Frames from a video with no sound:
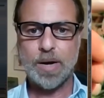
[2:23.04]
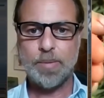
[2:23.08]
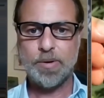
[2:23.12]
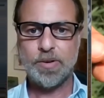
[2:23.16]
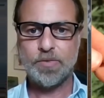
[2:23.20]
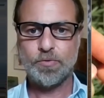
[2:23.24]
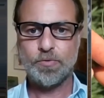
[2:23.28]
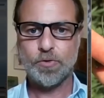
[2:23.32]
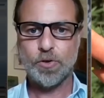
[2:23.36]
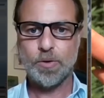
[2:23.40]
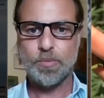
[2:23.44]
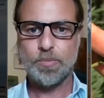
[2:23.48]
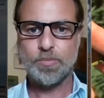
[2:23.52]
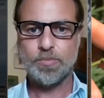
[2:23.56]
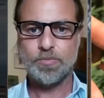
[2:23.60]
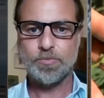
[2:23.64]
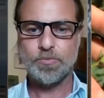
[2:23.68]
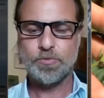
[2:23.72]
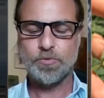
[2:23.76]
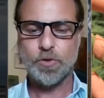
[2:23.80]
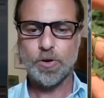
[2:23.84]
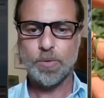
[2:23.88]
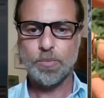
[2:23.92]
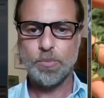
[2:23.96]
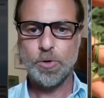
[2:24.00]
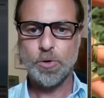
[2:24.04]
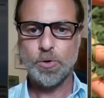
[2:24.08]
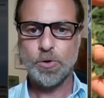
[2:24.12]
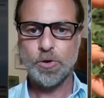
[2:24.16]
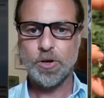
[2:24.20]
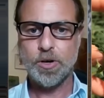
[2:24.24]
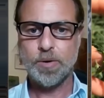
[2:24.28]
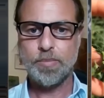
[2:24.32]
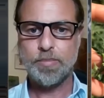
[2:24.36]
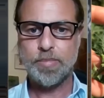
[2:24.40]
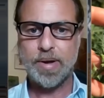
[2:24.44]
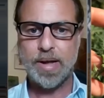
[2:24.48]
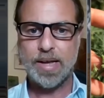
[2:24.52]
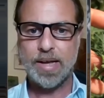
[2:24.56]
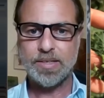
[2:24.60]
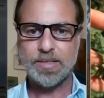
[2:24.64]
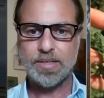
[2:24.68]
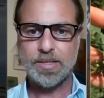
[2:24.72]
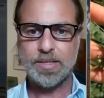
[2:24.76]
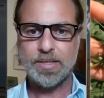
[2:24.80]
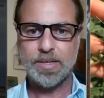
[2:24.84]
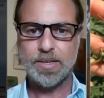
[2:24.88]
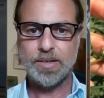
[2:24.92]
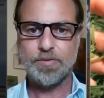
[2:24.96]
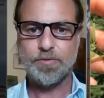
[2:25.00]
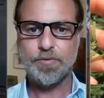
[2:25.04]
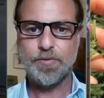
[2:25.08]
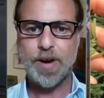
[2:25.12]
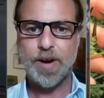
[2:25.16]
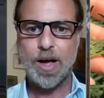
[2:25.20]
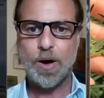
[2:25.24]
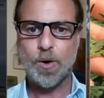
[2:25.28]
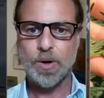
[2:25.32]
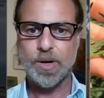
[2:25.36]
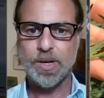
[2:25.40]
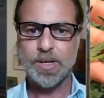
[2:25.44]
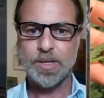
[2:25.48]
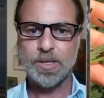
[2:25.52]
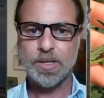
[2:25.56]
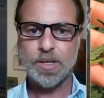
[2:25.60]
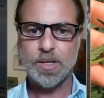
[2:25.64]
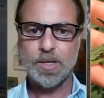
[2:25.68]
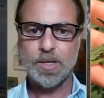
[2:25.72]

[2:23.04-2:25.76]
come in from Europe, as in flower.